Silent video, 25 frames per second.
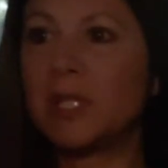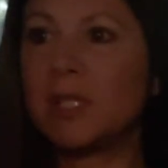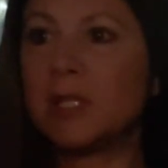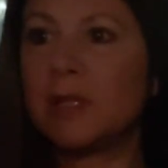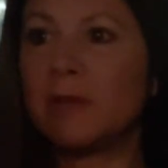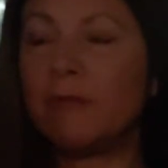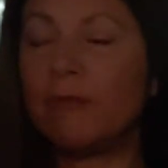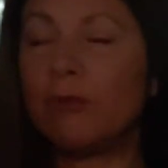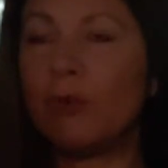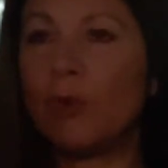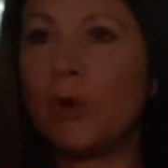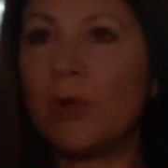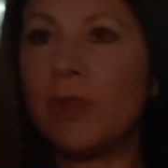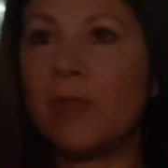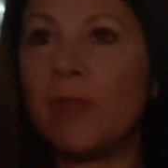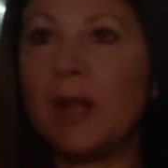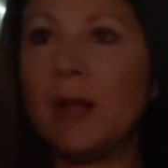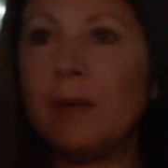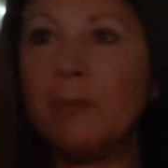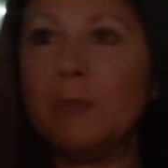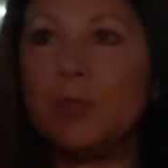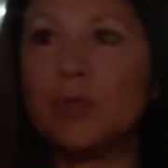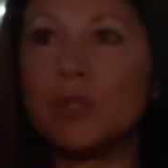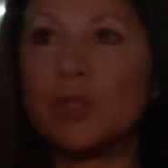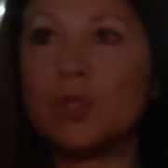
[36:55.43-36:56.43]
That's the floor
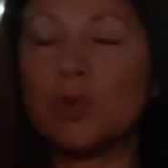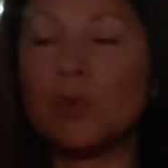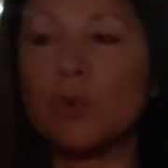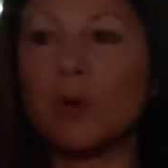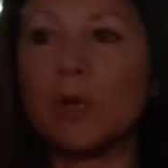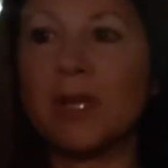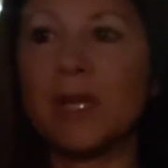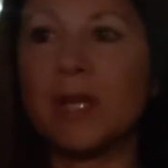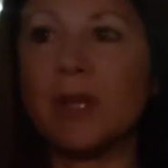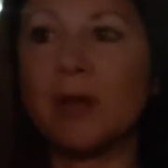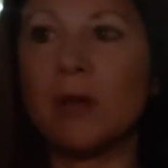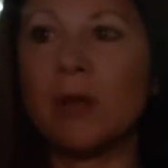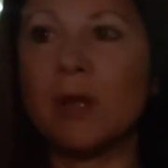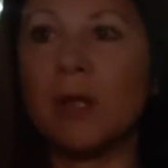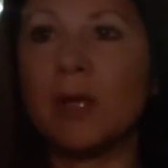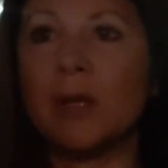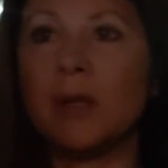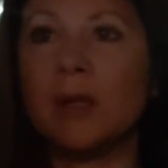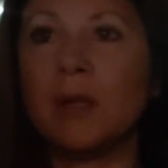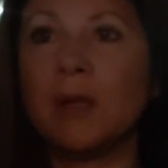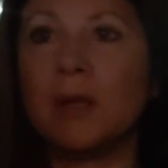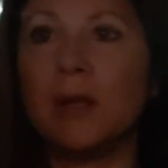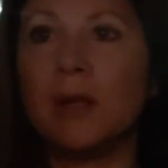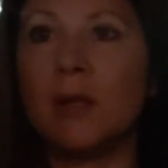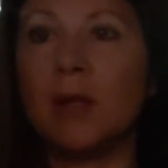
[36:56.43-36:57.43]
that I'm used to working
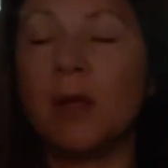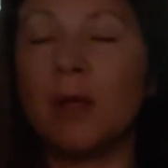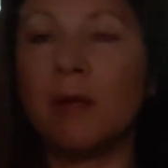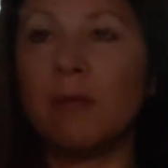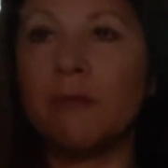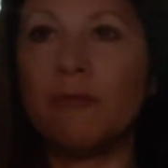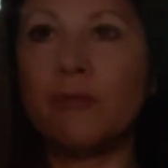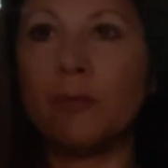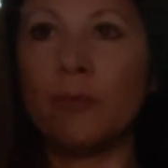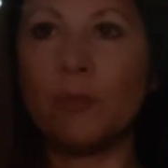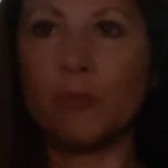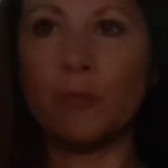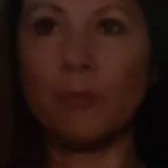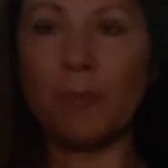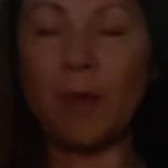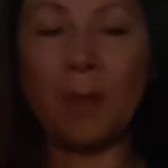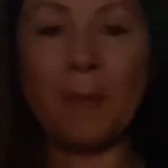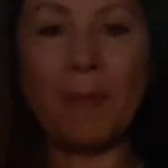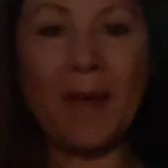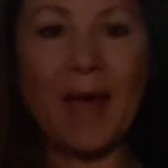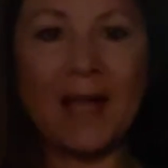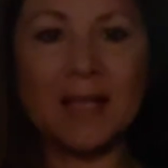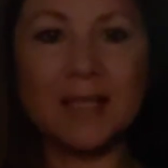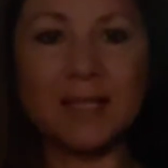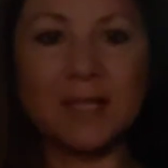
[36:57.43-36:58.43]
on from
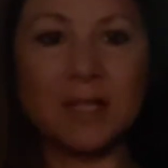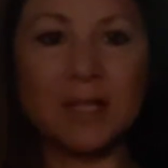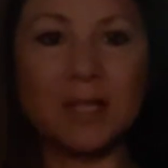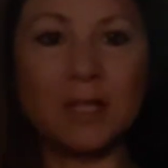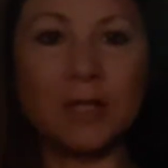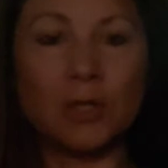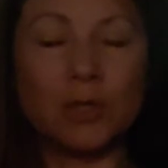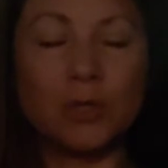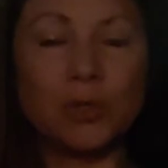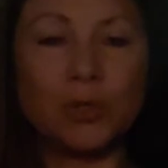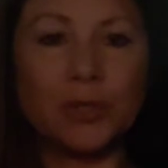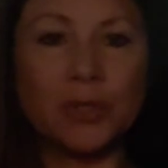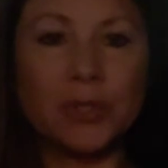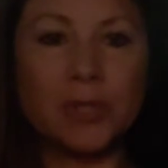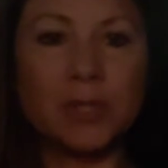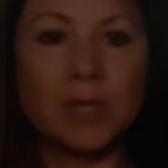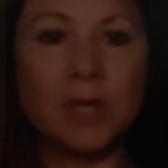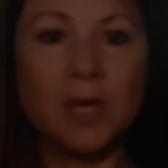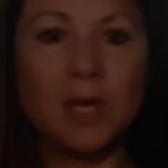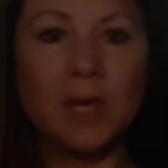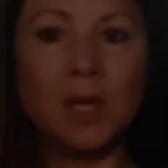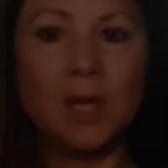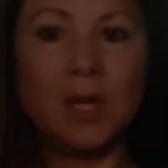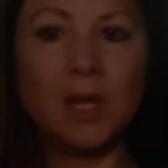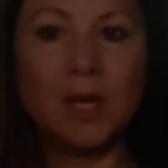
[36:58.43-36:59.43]
my past clinicals.